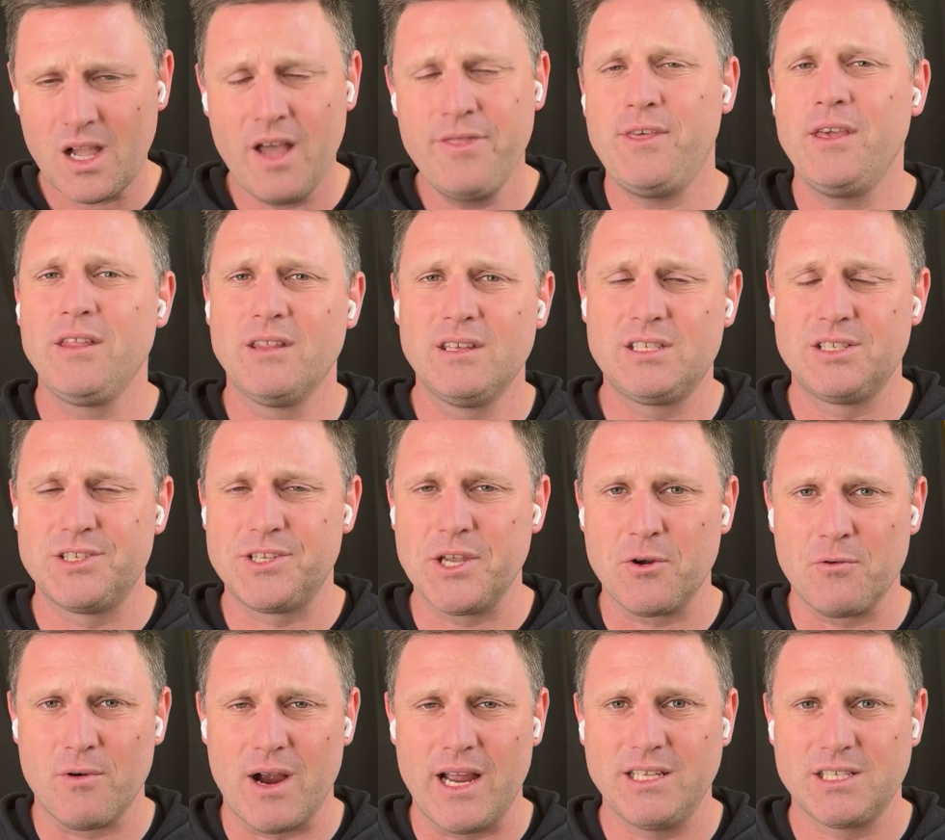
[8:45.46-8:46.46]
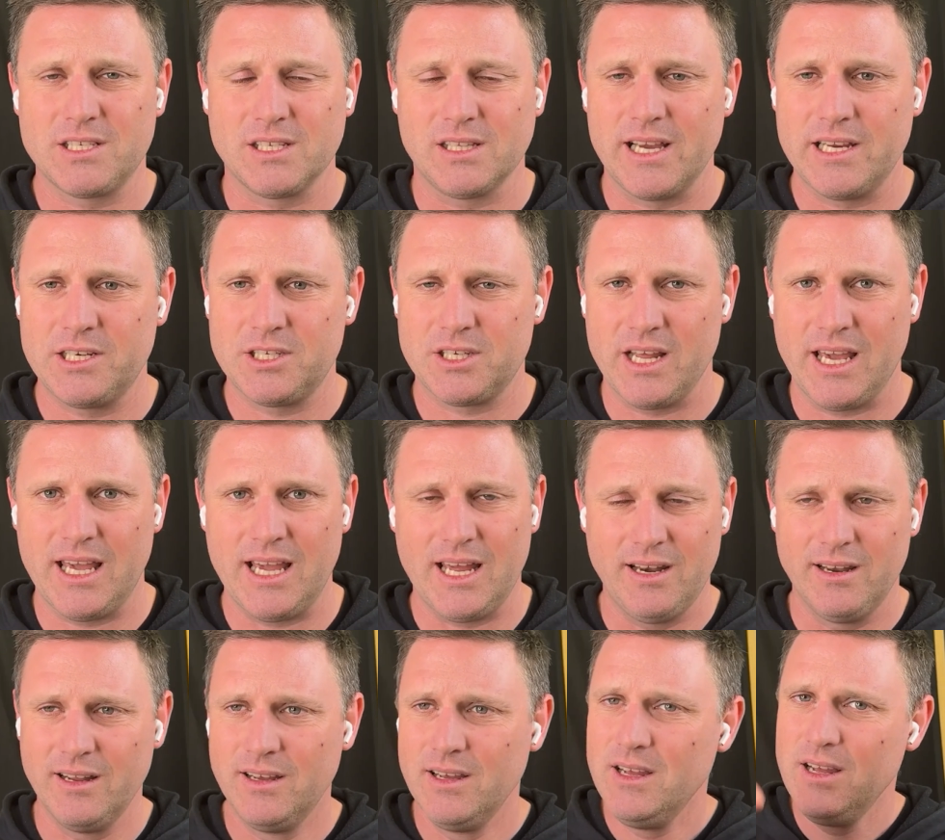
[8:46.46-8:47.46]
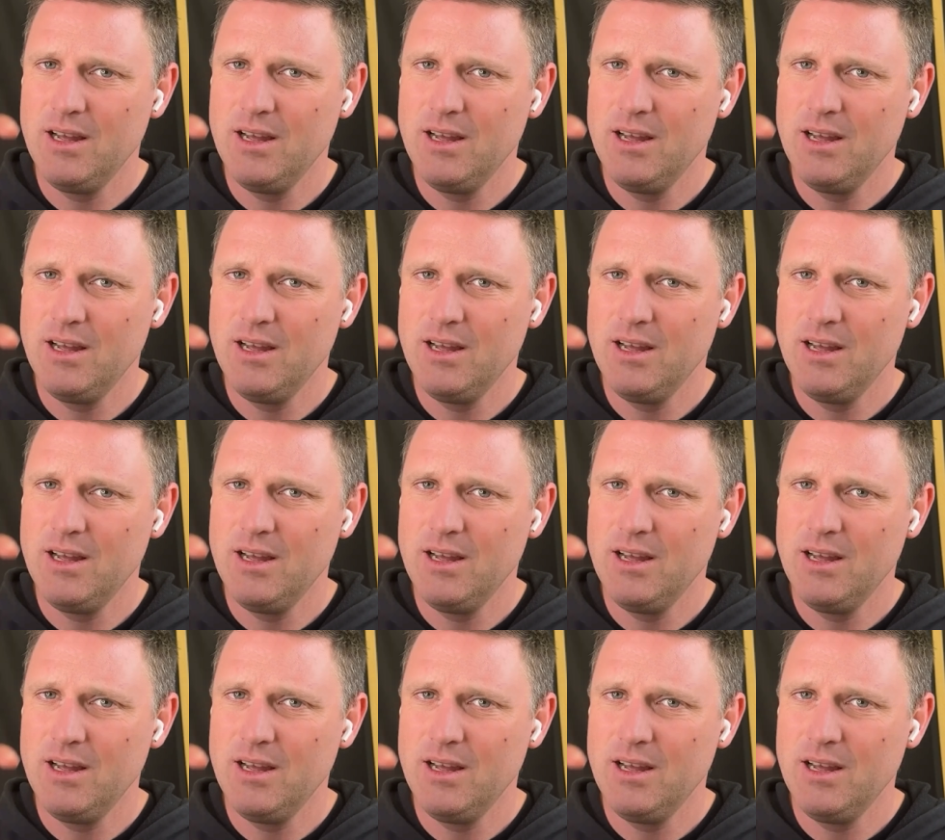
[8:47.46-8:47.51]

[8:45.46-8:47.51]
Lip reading: I think this is a great selection. Again,